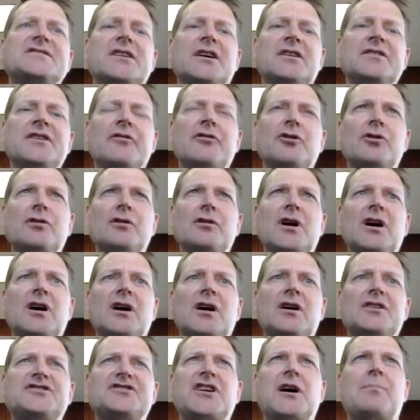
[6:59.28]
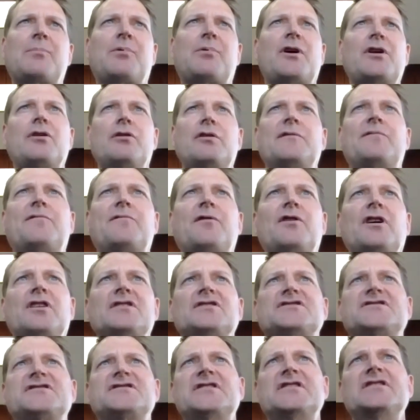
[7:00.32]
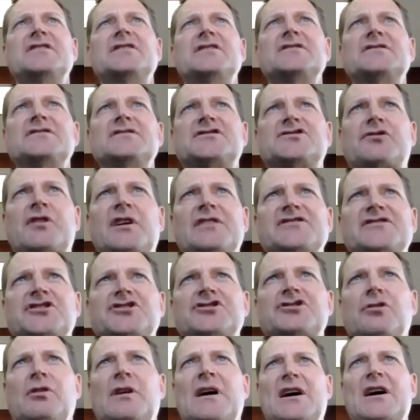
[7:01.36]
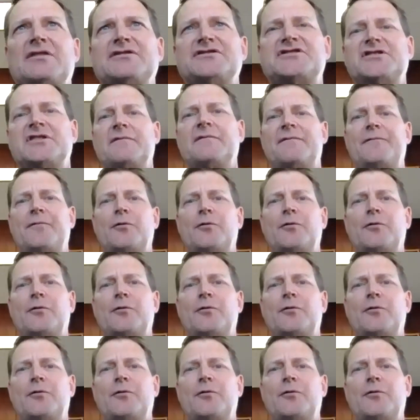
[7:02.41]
Another top priority for us is transitional housing